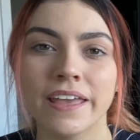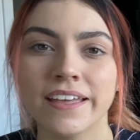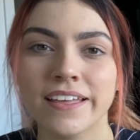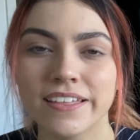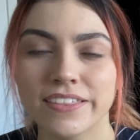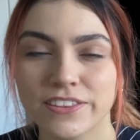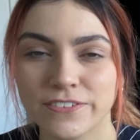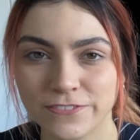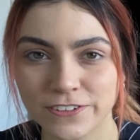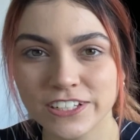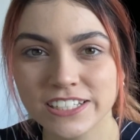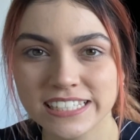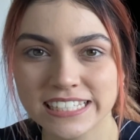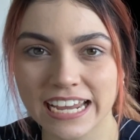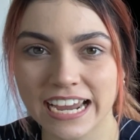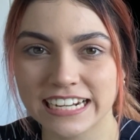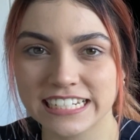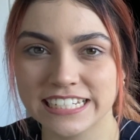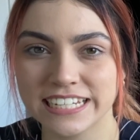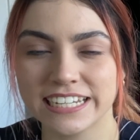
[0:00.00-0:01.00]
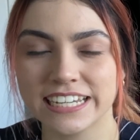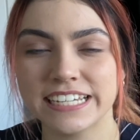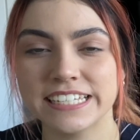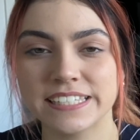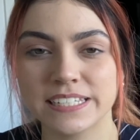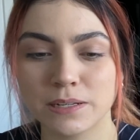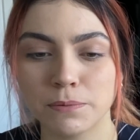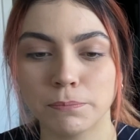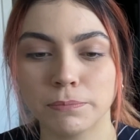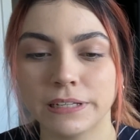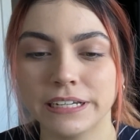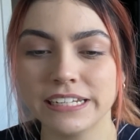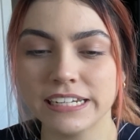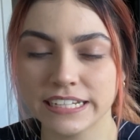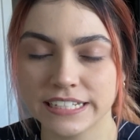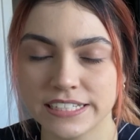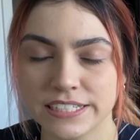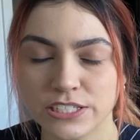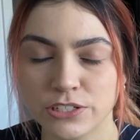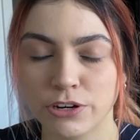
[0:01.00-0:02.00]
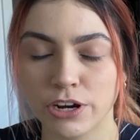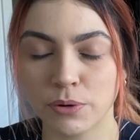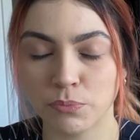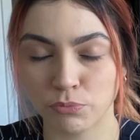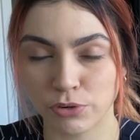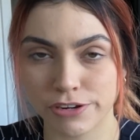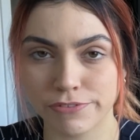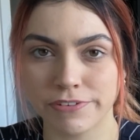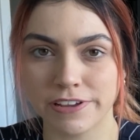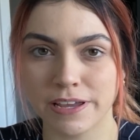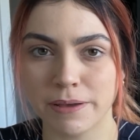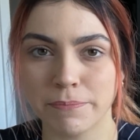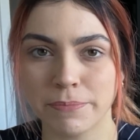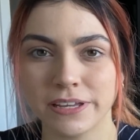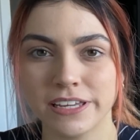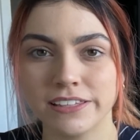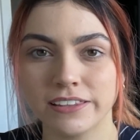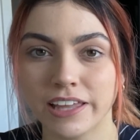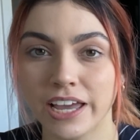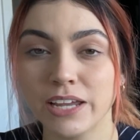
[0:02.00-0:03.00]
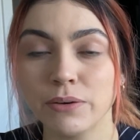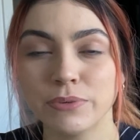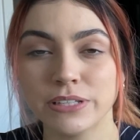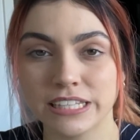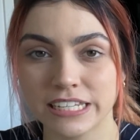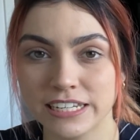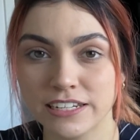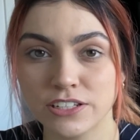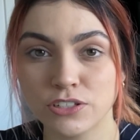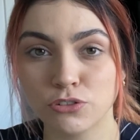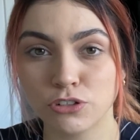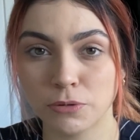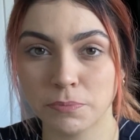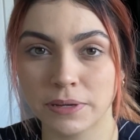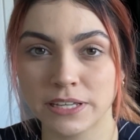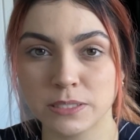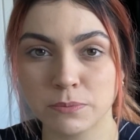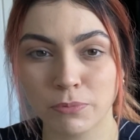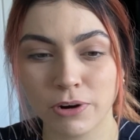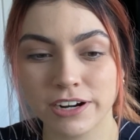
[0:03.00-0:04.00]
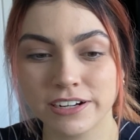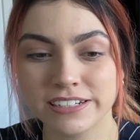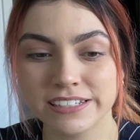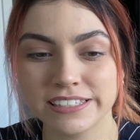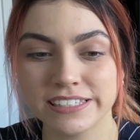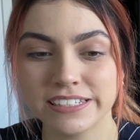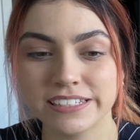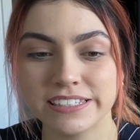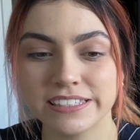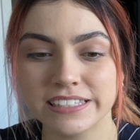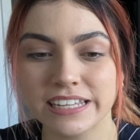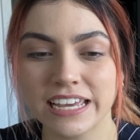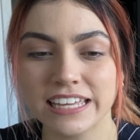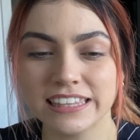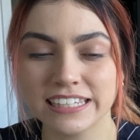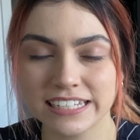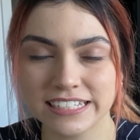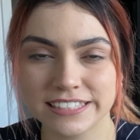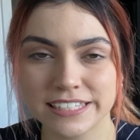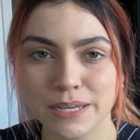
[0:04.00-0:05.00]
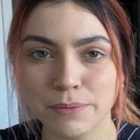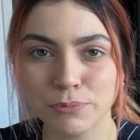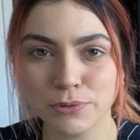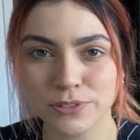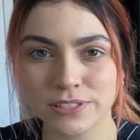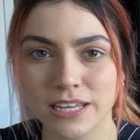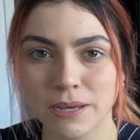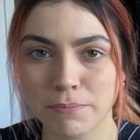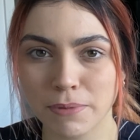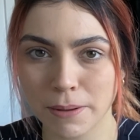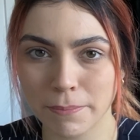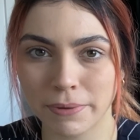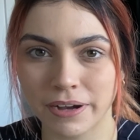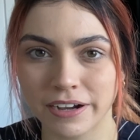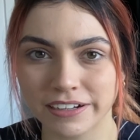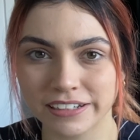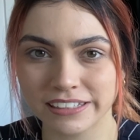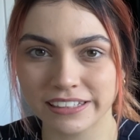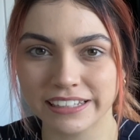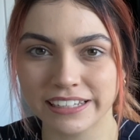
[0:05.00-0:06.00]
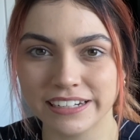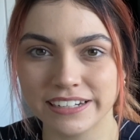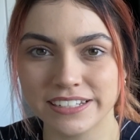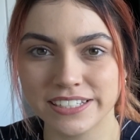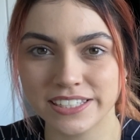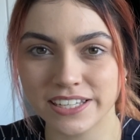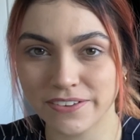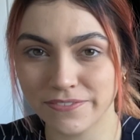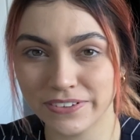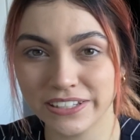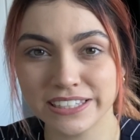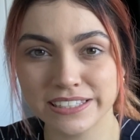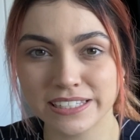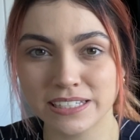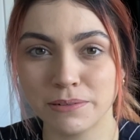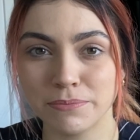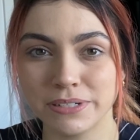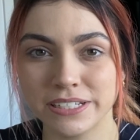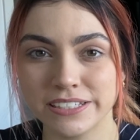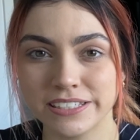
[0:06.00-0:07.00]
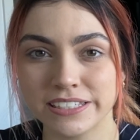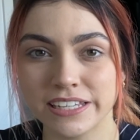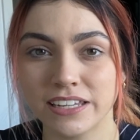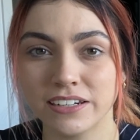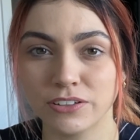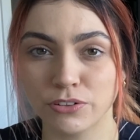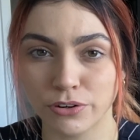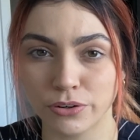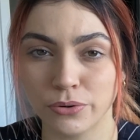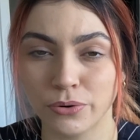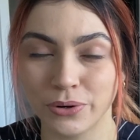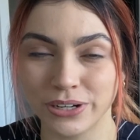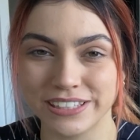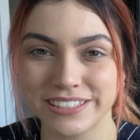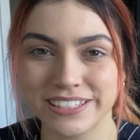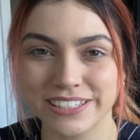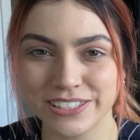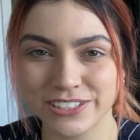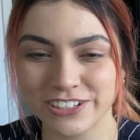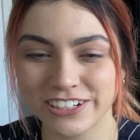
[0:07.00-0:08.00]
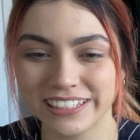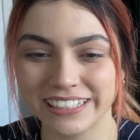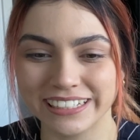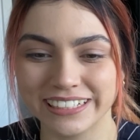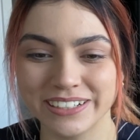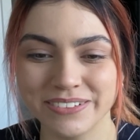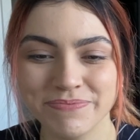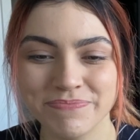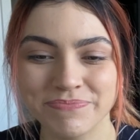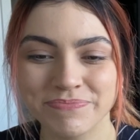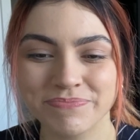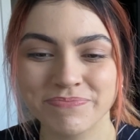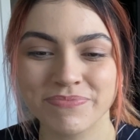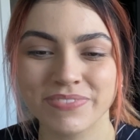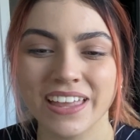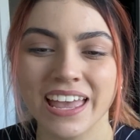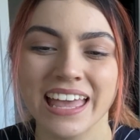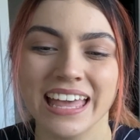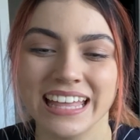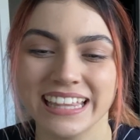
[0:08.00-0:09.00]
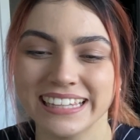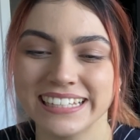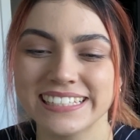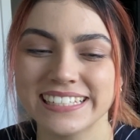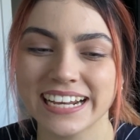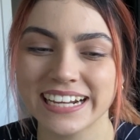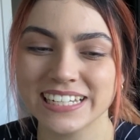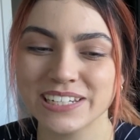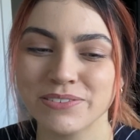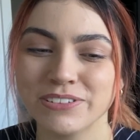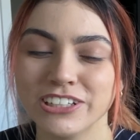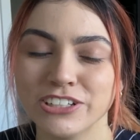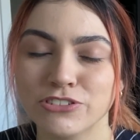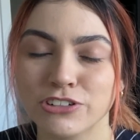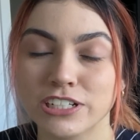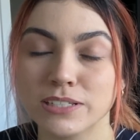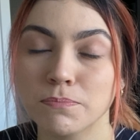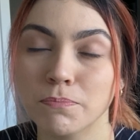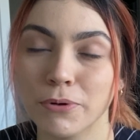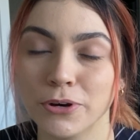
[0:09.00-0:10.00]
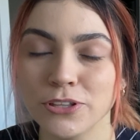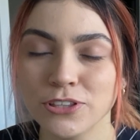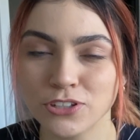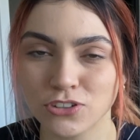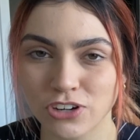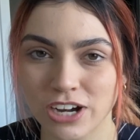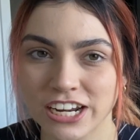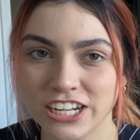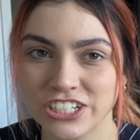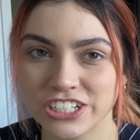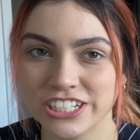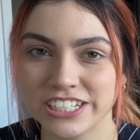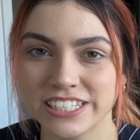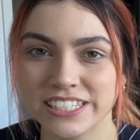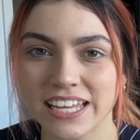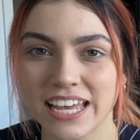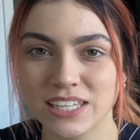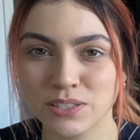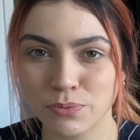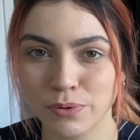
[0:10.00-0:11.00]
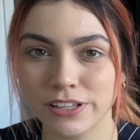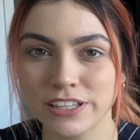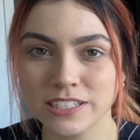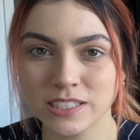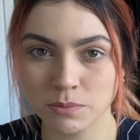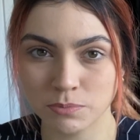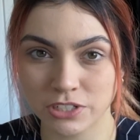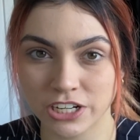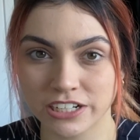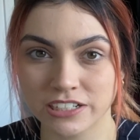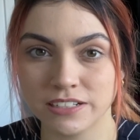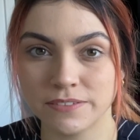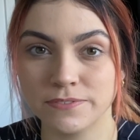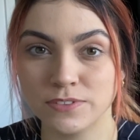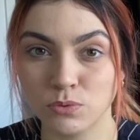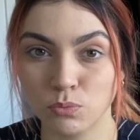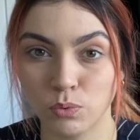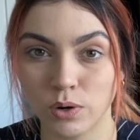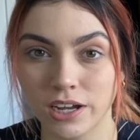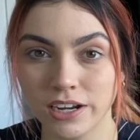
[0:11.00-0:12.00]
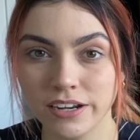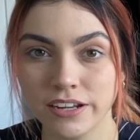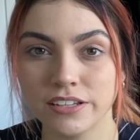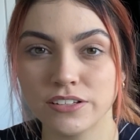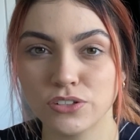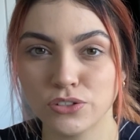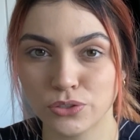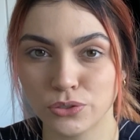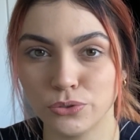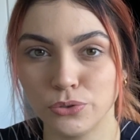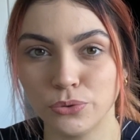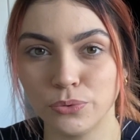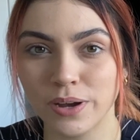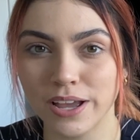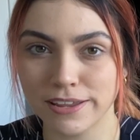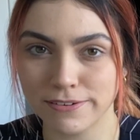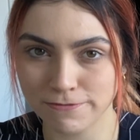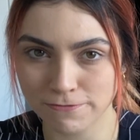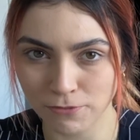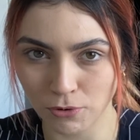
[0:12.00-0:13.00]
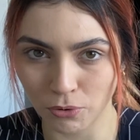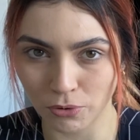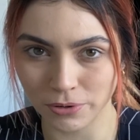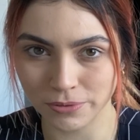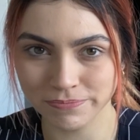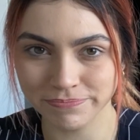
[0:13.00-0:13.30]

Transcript: The first tactic is a complete Instagram revamp in line with industry best practices and the example set by market leaders, Event Cinemas, and Hoyts Australia. This tactic will address both strategies as well as objectives 1, 2, and 4.